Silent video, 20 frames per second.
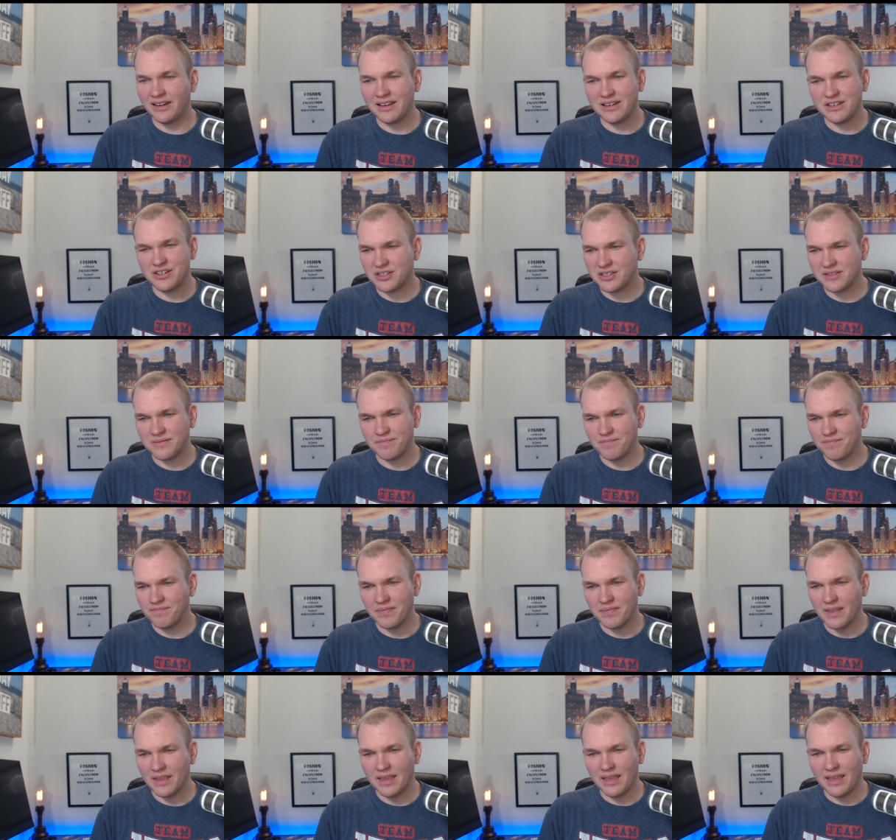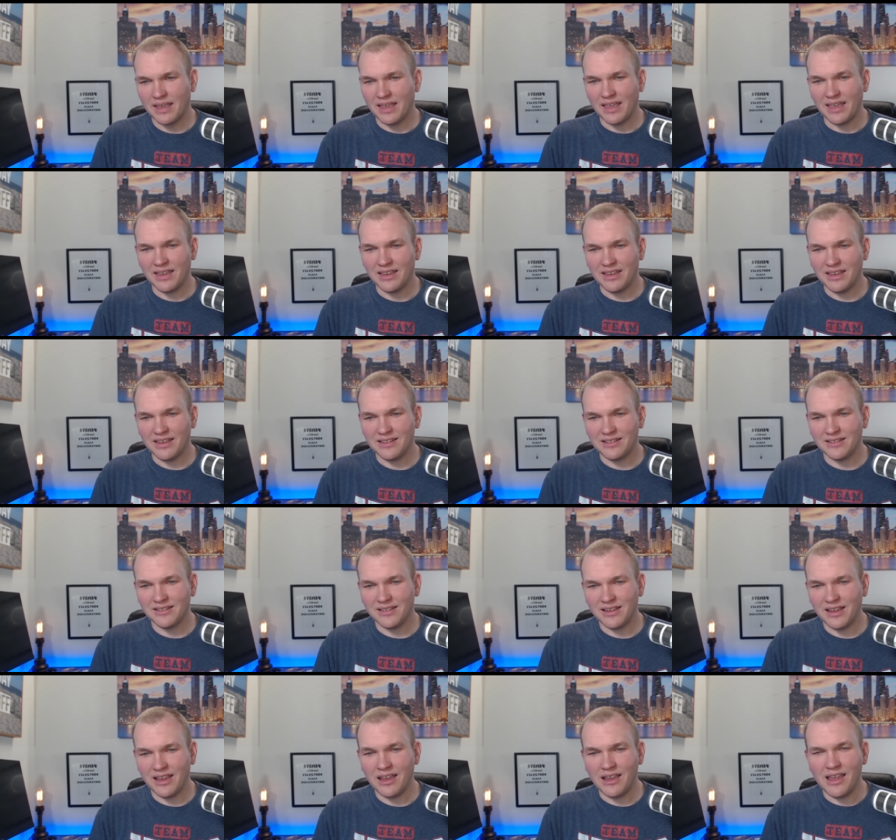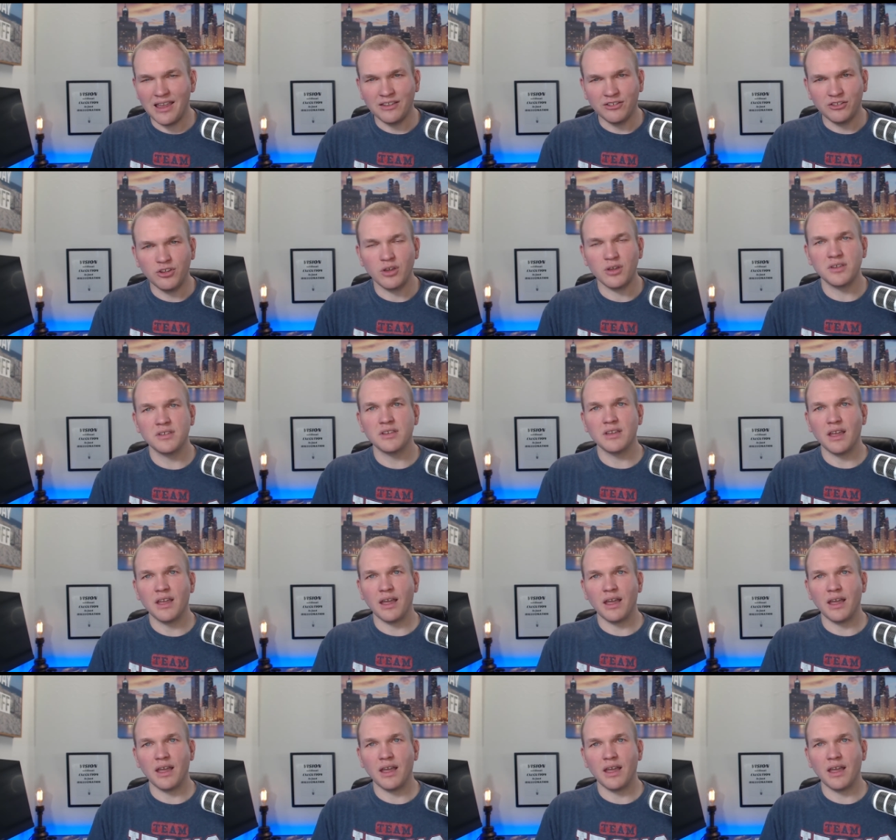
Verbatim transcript: it took,